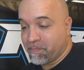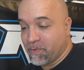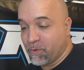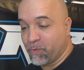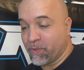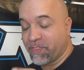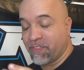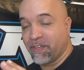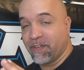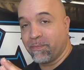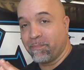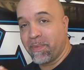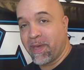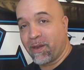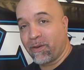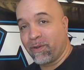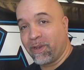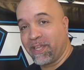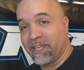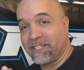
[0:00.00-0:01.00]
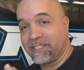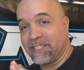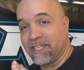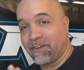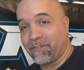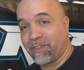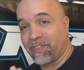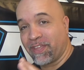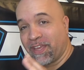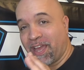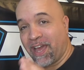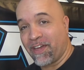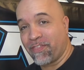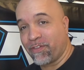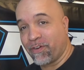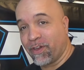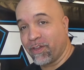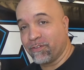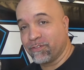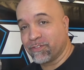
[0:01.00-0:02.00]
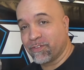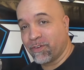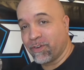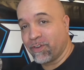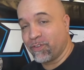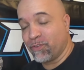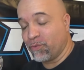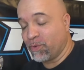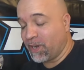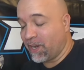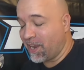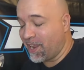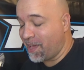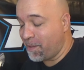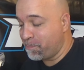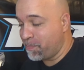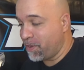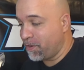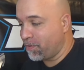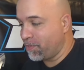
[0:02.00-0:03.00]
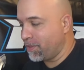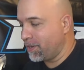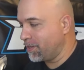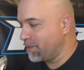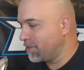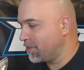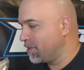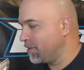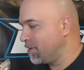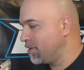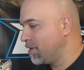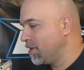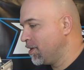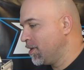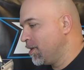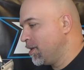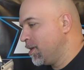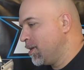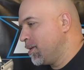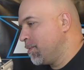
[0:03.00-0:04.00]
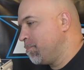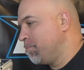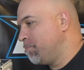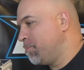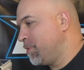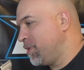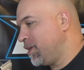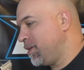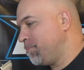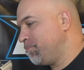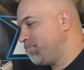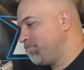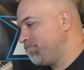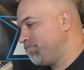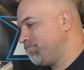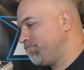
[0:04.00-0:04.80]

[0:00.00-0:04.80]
with the metal links and everything, I thought it was going to do a lot better than it did. But